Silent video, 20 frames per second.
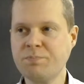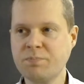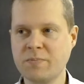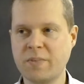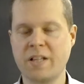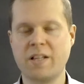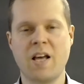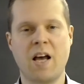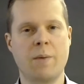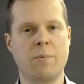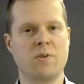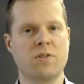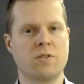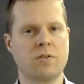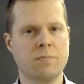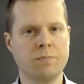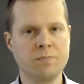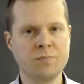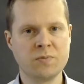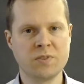that
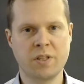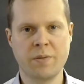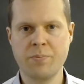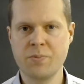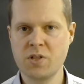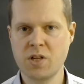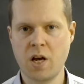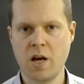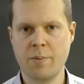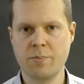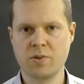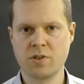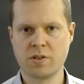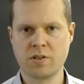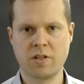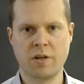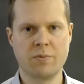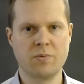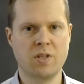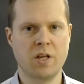happens
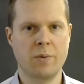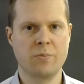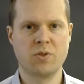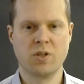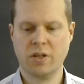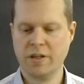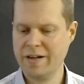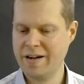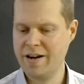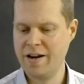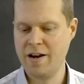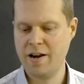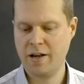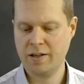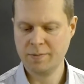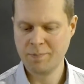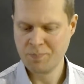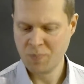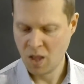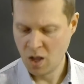sometimes
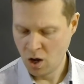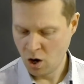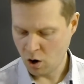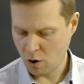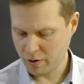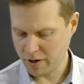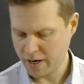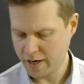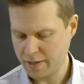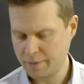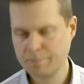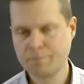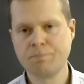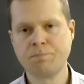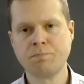not. Okay.